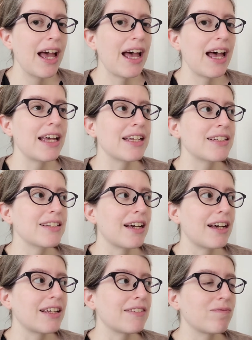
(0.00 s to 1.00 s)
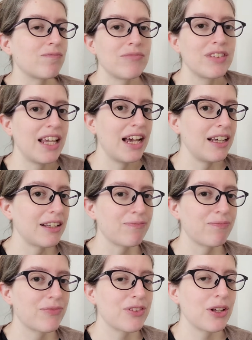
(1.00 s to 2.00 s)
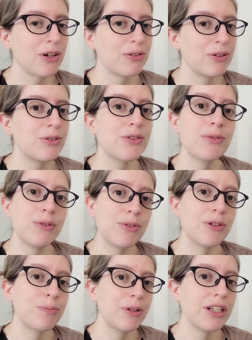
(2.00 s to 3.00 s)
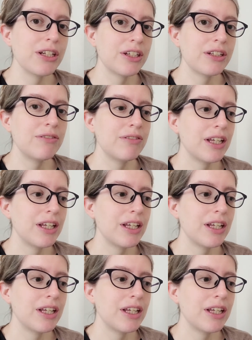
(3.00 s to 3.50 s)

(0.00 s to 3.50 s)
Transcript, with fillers: And yeah. So it was pretty good.